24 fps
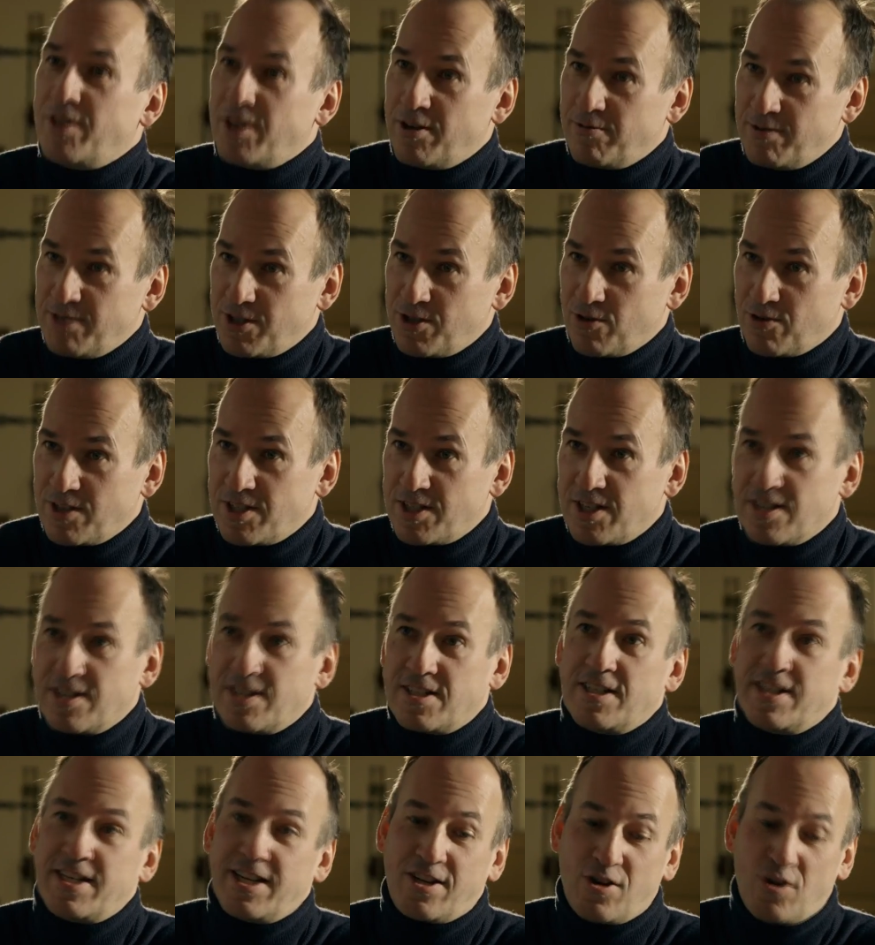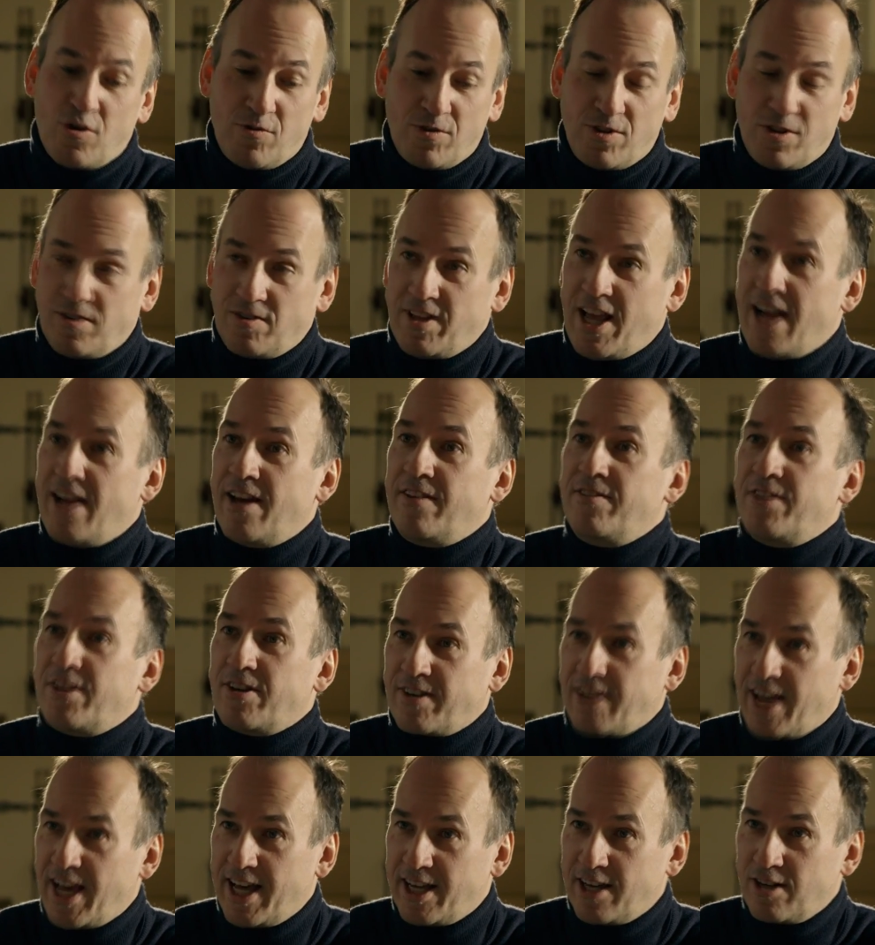their resources, to take over their land, their
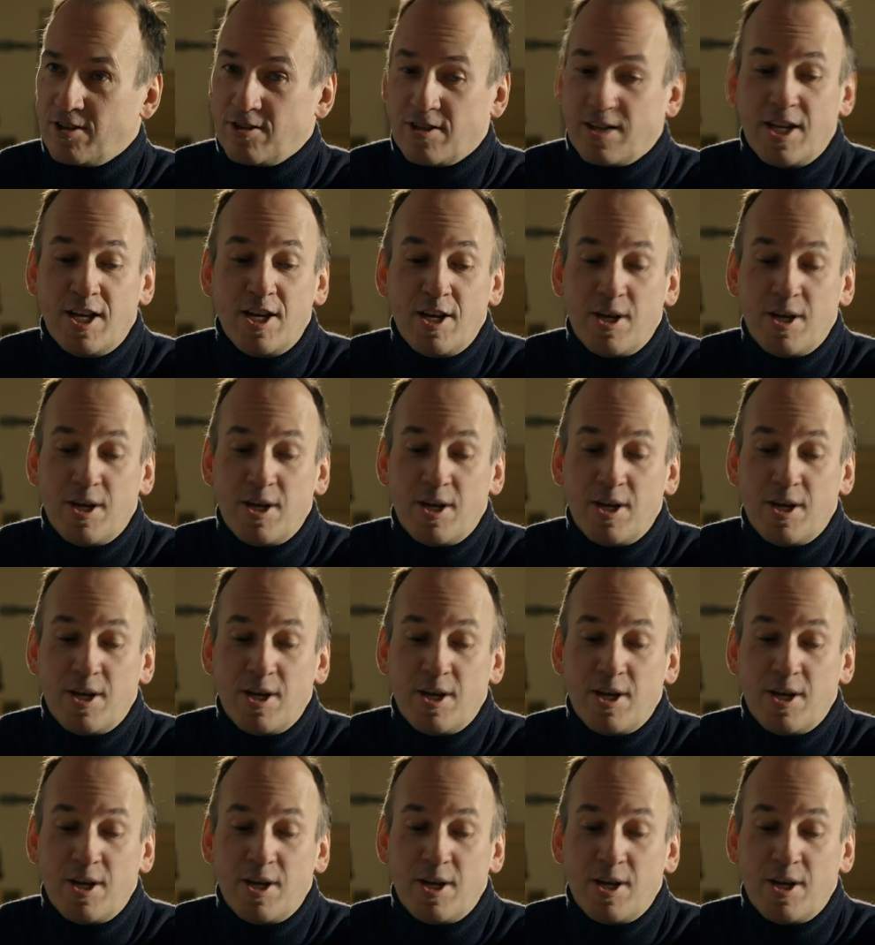cattle,